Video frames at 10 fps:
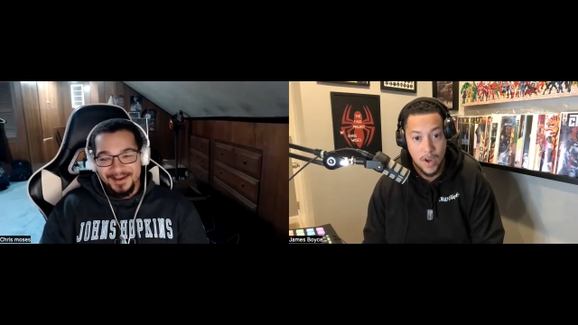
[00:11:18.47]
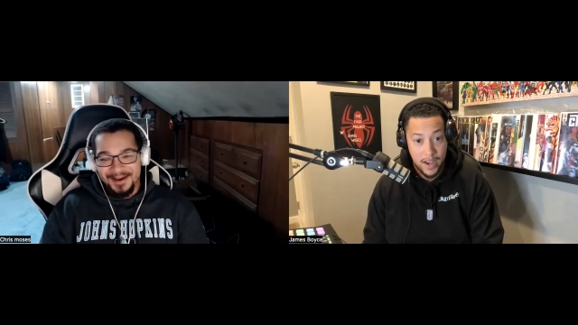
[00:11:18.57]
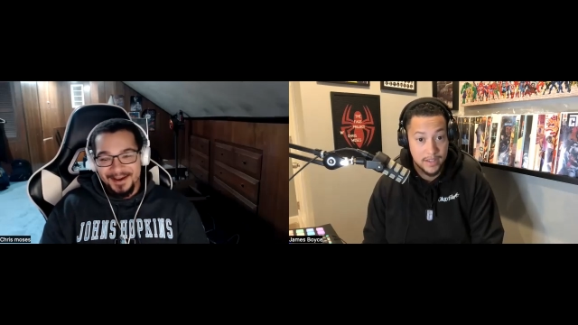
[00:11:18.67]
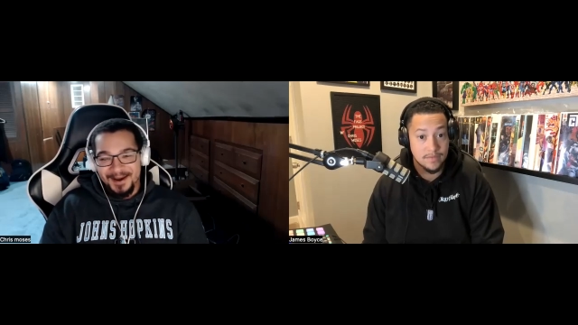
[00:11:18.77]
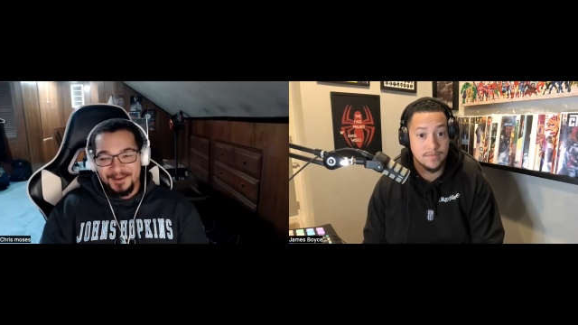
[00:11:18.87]

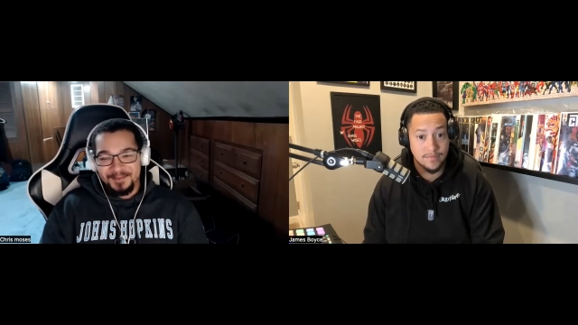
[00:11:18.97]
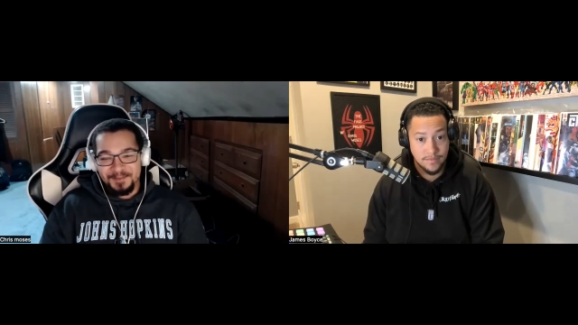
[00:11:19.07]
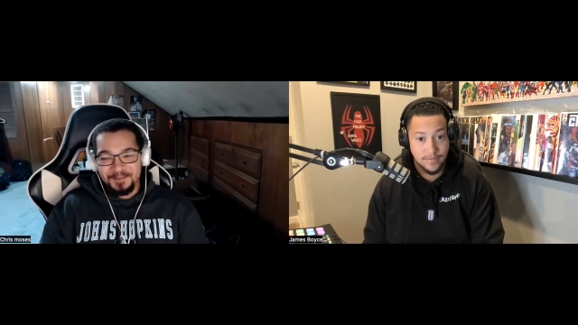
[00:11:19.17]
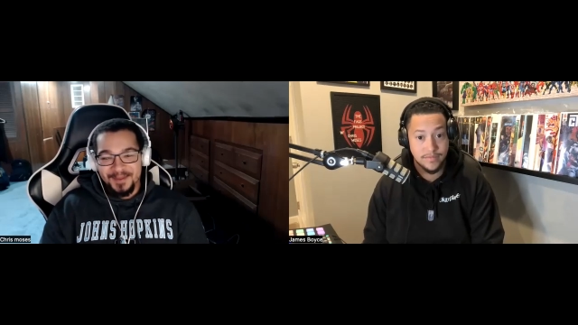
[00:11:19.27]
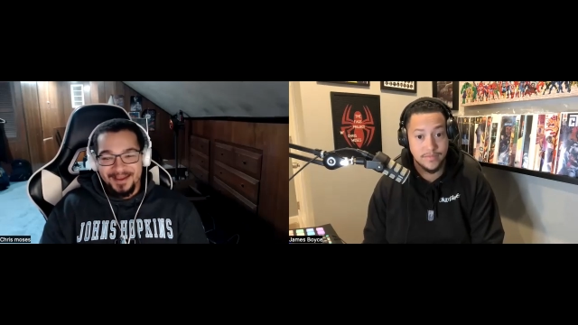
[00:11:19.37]
Speaker 1: Right.
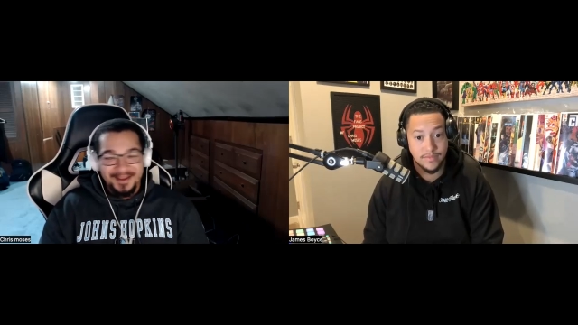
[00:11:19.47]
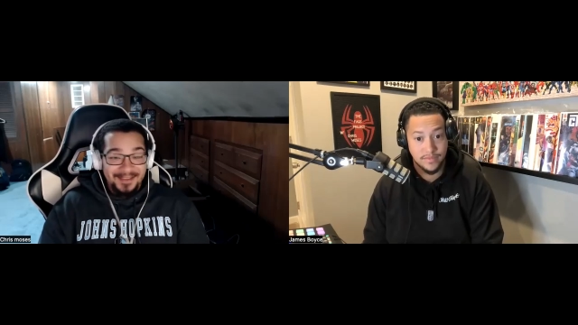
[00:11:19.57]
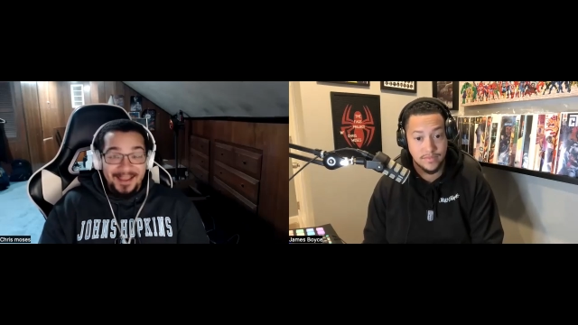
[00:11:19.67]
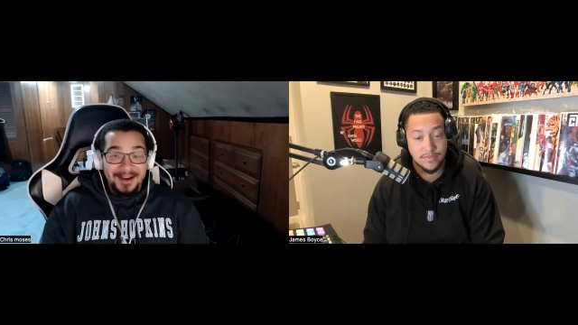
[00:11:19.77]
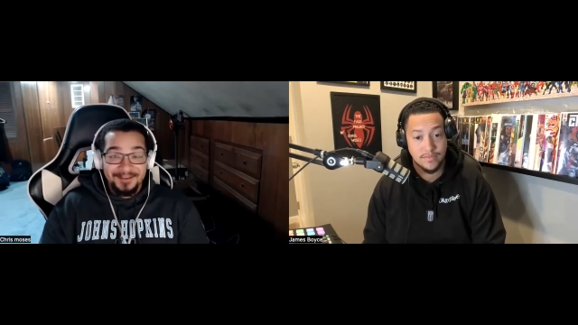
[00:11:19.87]
Um a,
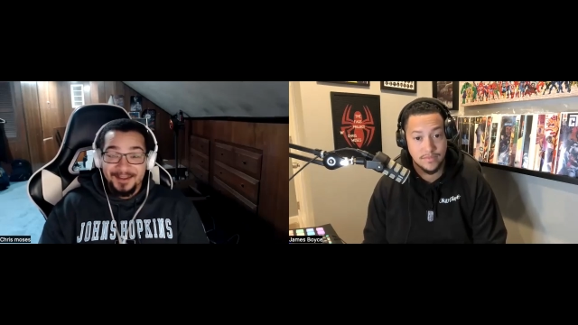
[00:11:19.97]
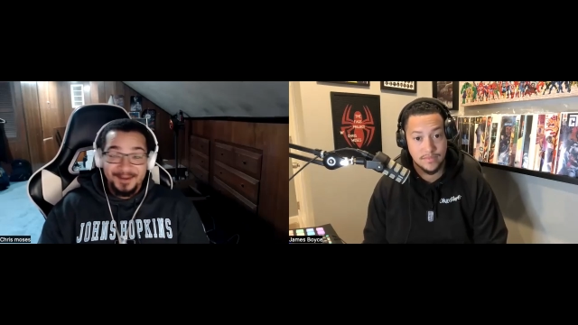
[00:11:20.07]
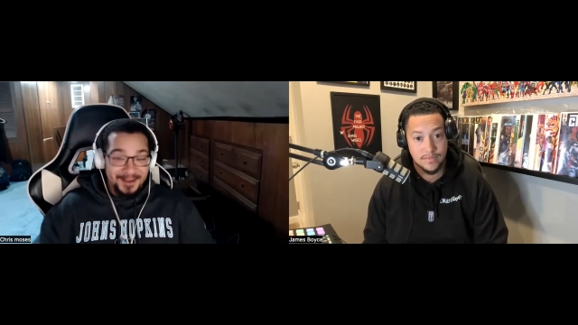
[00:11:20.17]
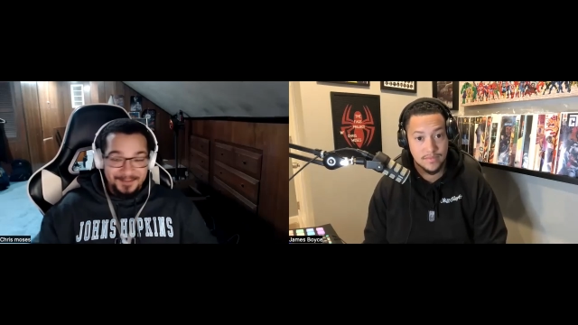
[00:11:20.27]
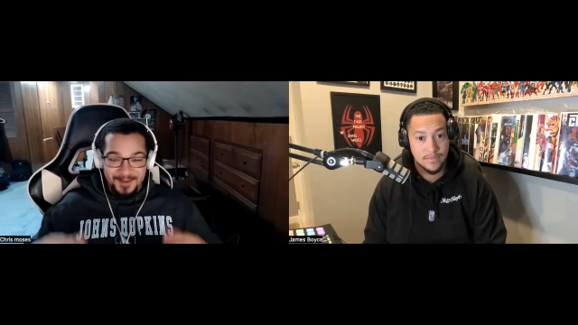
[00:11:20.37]
a lot of
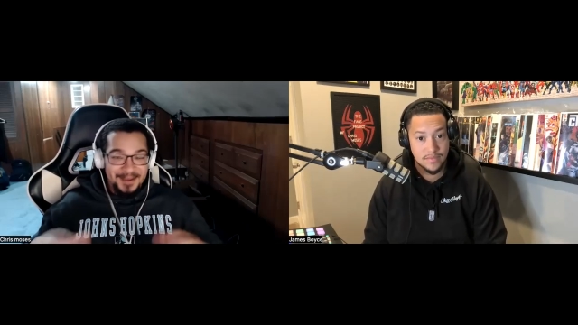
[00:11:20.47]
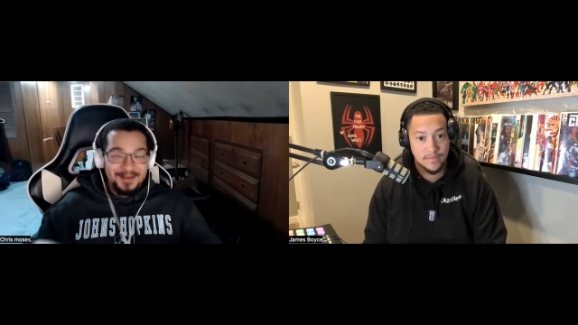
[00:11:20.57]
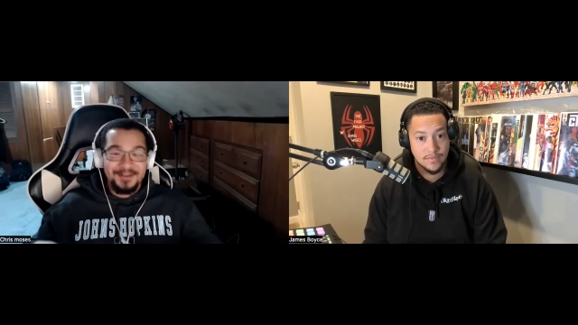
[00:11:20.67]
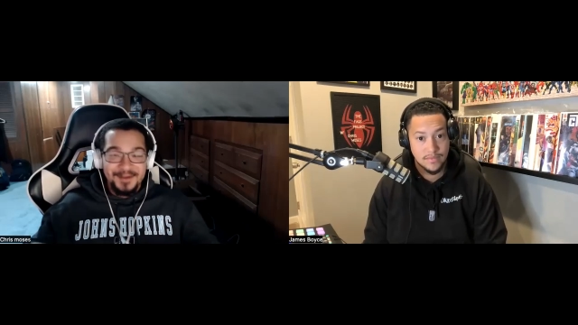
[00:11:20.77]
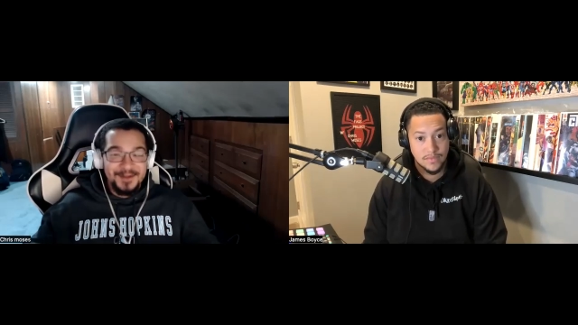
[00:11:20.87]
like
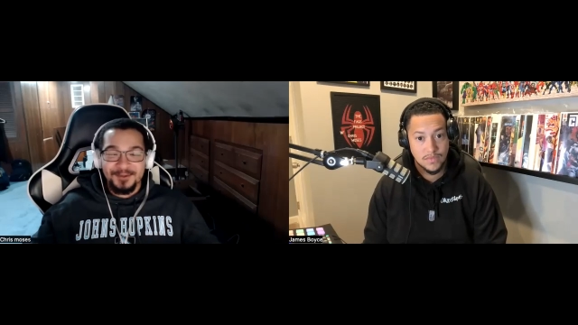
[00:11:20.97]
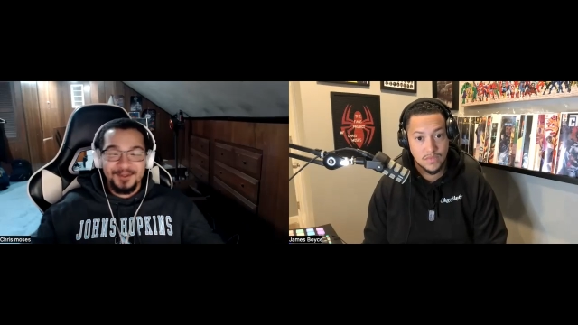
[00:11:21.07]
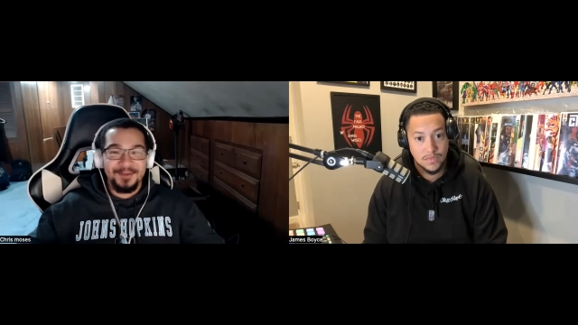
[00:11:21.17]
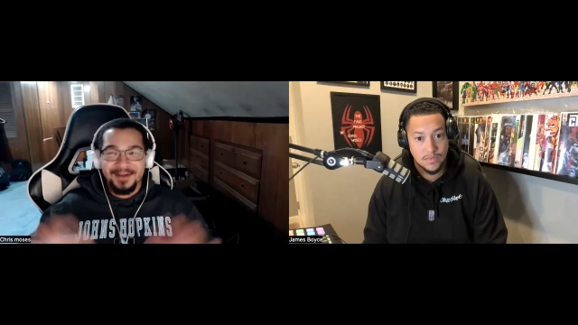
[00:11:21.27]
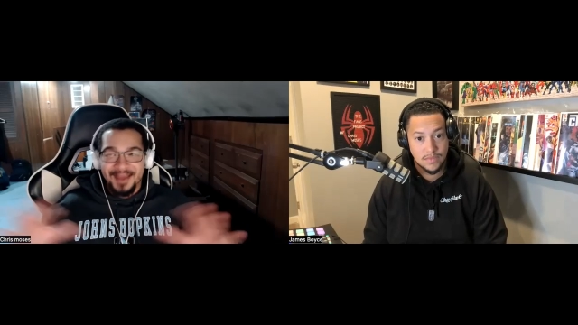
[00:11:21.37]

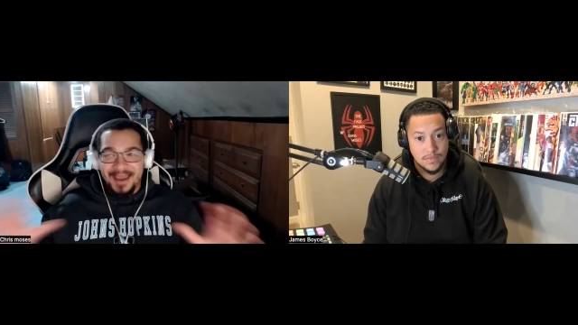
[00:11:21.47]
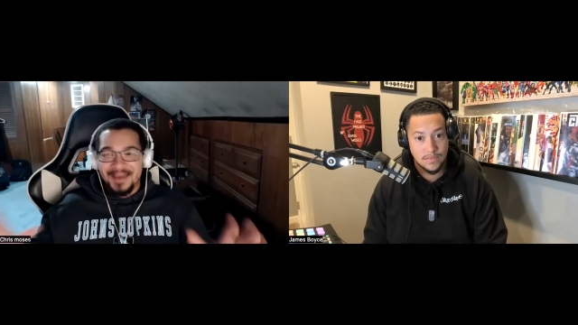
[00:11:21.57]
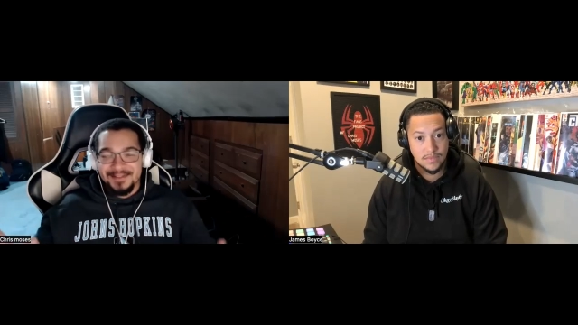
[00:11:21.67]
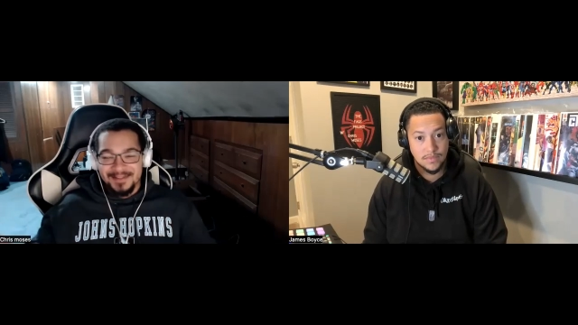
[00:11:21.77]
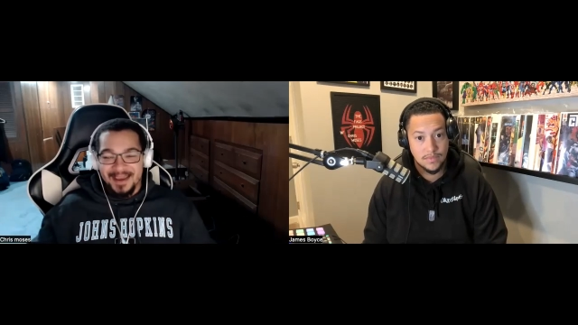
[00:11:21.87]
individually but
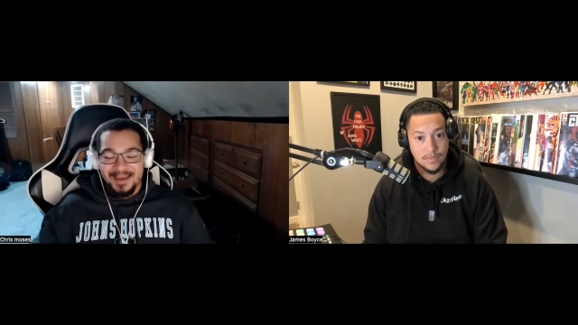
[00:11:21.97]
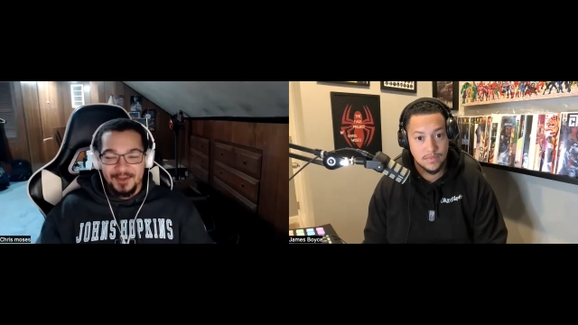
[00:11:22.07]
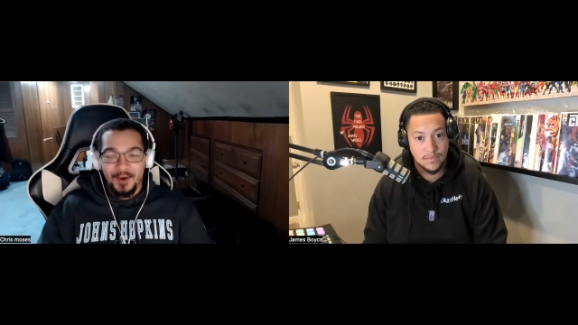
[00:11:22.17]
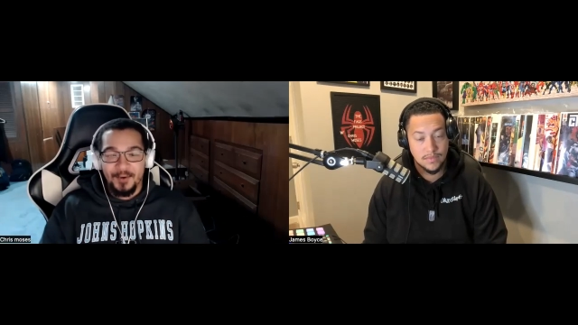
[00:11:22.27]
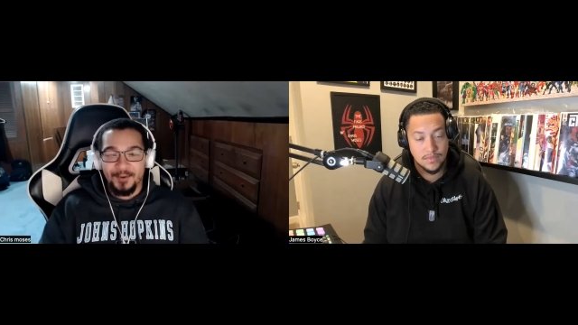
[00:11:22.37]
as as
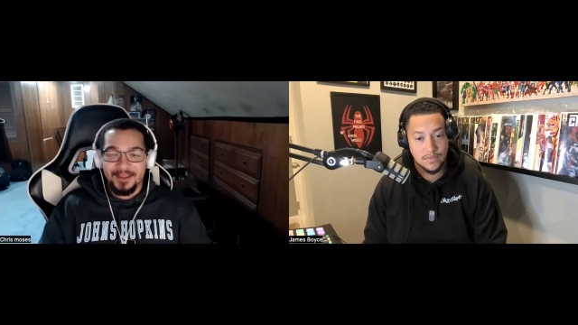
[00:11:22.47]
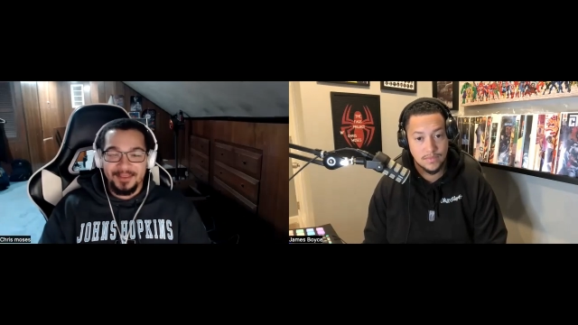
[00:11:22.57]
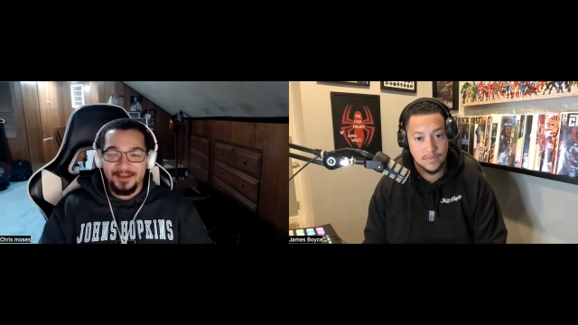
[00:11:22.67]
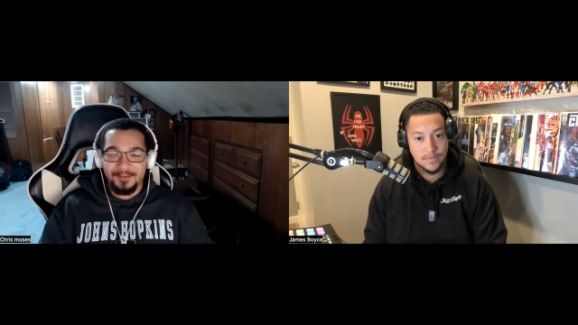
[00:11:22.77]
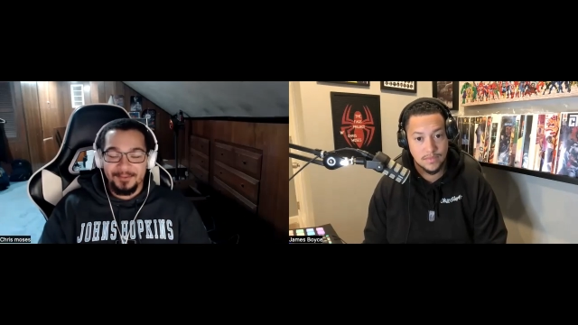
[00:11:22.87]
a whole I
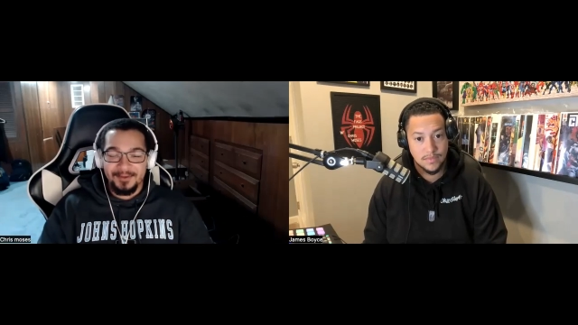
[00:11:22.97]
think